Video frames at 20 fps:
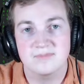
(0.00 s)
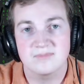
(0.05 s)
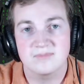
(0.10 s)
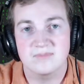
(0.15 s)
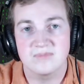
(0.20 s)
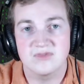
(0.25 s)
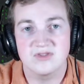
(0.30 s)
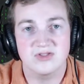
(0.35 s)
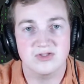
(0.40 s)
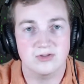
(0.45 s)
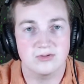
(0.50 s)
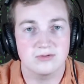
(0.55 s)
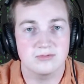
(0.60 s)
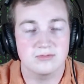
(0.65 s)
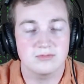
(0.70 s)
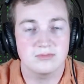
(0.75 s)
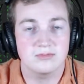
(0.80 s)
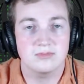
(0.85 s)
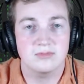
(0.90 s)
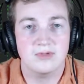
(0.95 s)
So
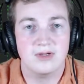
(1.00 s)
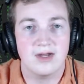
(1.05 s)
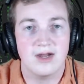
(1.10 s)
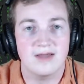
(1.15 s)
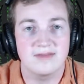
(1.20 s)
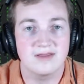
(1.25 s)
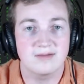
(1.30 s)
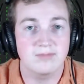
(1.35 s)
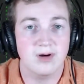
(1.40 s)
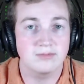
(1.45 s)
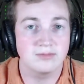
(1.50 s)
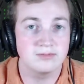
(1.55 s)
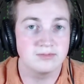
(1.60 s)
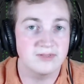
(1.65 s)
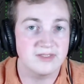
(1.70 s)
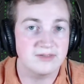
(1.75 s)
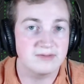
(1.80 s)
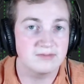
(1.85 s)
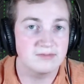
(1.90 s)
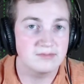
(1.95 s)
I think
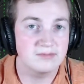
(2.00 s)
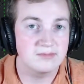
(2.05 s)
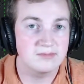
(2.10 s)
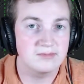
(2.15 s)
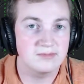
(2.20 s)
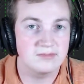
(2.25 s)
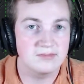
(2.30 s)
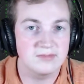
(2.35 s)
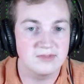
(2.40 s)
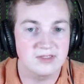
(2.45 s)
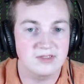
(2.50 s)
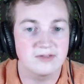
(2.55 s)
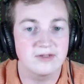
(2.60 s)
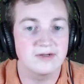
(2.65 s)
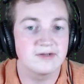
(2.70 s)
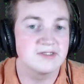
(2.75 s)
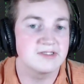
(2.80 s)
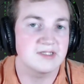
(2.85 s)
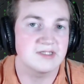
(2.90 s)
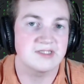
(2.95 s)
probably the
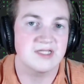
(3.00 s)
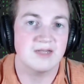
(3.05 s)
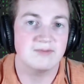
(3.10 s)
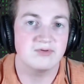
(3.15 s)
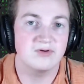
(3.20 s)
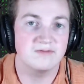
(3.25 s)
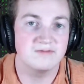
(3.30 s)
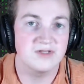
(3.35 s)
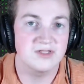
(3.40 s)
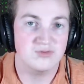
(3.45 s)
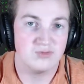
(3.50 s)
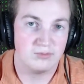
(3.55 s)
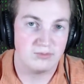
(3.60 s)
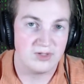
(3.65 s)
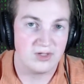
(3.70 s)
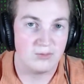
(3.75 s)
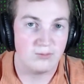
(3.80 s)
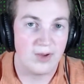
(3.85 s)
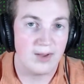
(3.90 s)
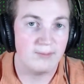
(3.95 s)
clearest example of this would be
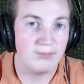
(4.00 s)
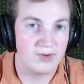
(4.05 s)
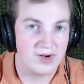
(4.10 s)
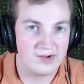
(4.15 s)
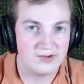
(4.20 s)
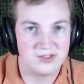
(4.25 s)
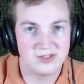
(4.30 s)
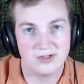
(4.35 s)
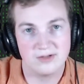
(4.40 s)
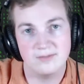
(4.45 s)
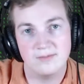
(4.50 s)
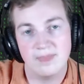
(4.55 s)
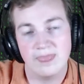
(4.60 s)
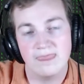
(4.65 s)
a web browser.